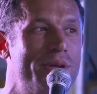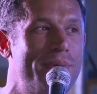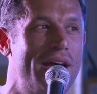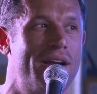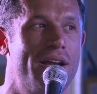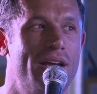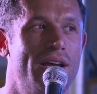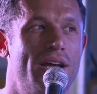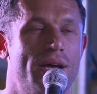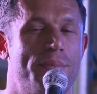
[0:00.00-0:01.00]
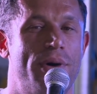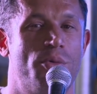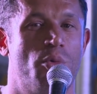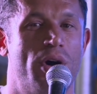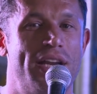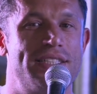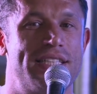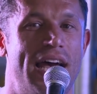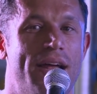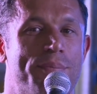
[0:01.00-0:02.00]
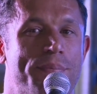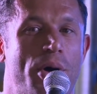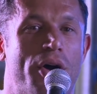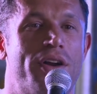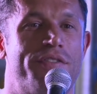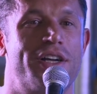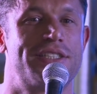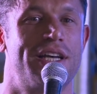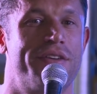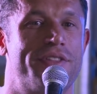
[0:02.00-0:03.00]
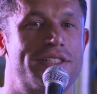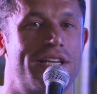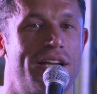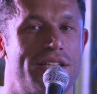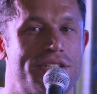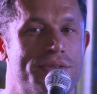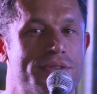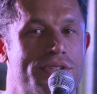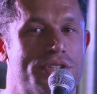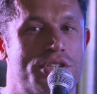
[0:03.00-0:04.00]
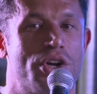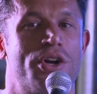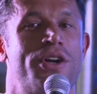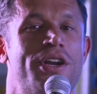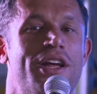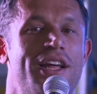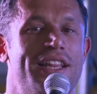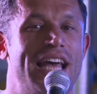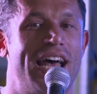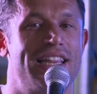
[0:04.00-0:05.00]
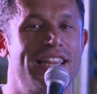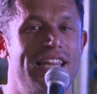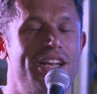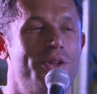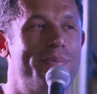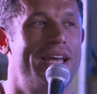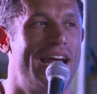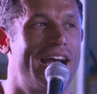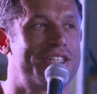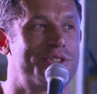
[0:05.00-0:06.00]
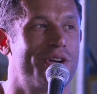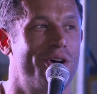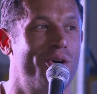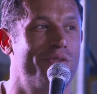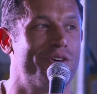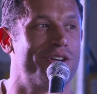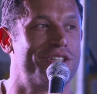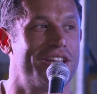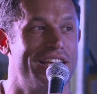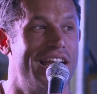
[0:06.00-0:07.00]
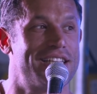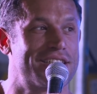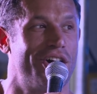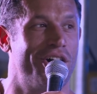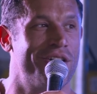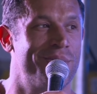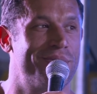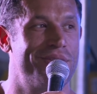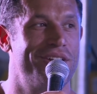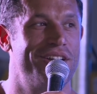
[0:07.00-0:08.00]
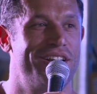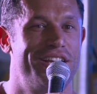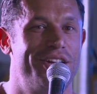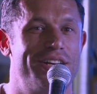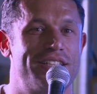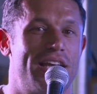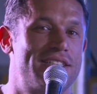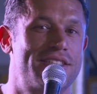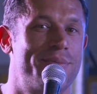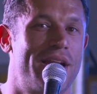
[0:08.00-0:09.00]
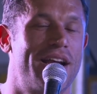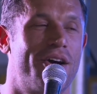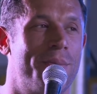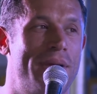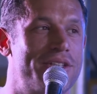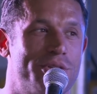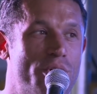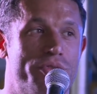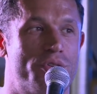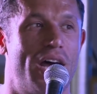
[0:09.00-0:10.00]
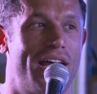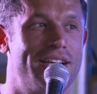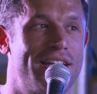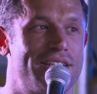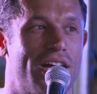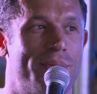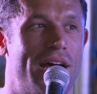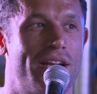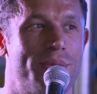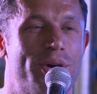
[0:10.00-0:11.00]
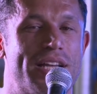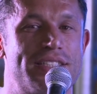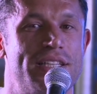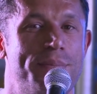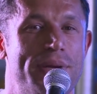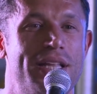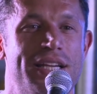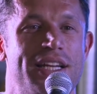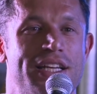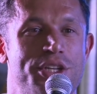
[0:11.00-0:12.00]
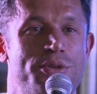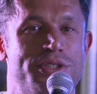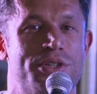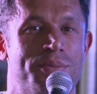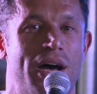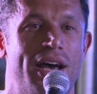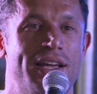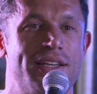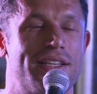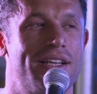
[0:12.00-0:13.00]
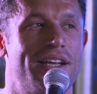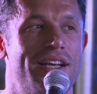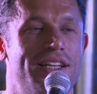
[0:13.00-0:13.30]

going to be better. But what is that part of ourself that's going to turn that little bit extra over to the yes column? You know, it's, it's something I call mental override, and I talk about it in the book. It's the ability to use your mind